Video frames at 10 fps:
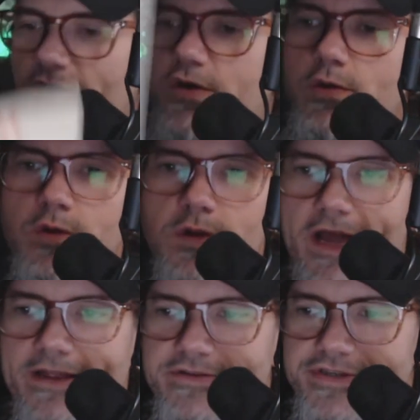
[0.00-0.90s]
cool
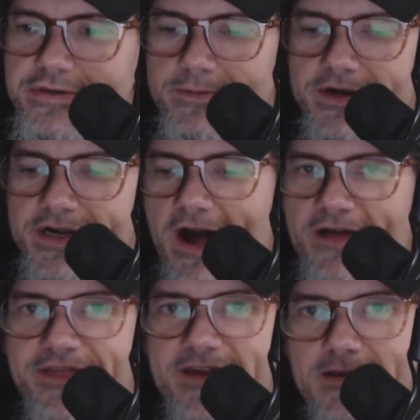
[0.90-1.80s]
and super
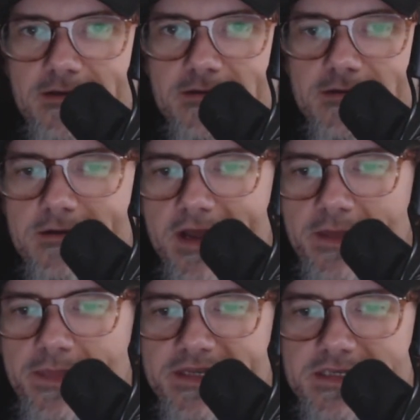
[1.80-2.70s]
gothy
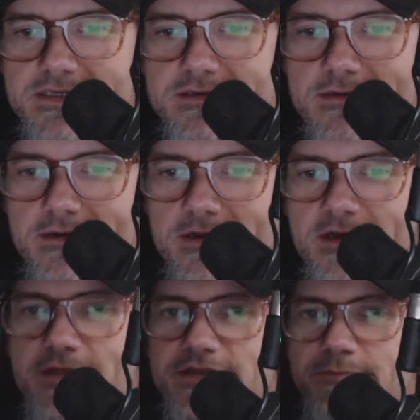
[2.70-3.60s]
in this
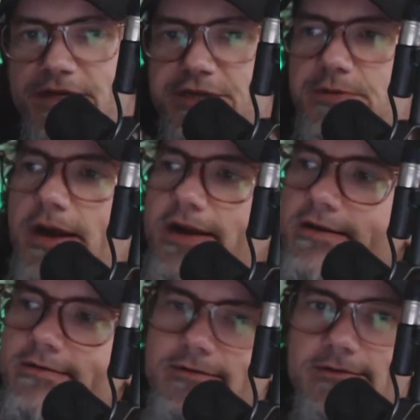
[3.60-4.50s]
picture right
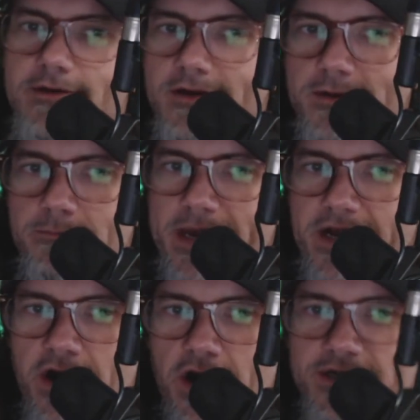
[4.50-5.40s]
here. Mick
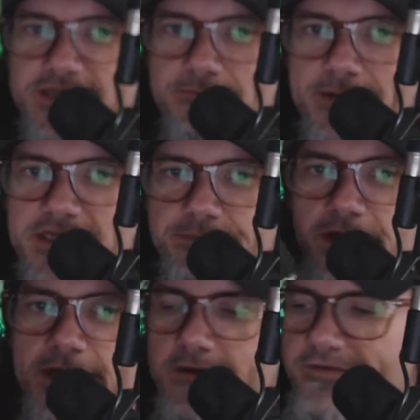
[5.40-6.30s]
Karn is the bass
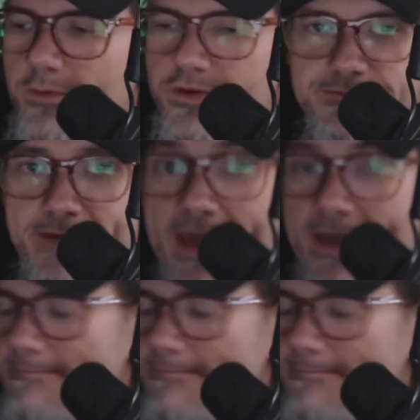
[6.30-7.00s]
player for Japan.